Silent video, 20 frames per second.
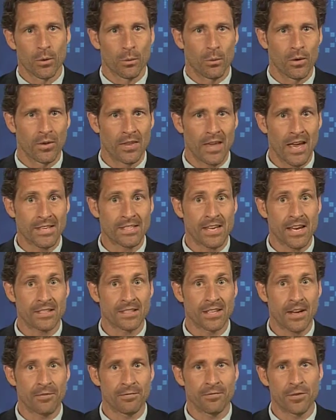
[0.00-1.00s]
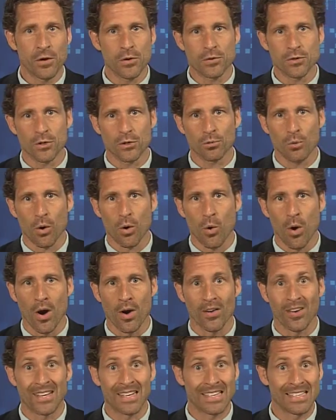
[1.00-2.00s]
With SXM futures
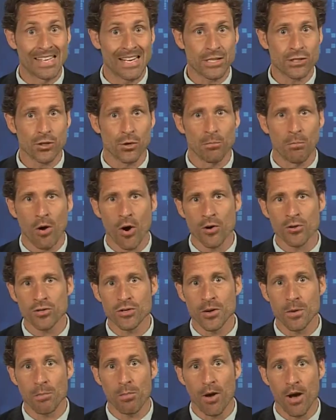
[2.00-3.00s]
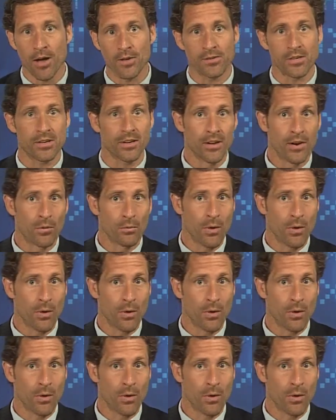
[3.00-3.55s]
requiring an initial margin deposit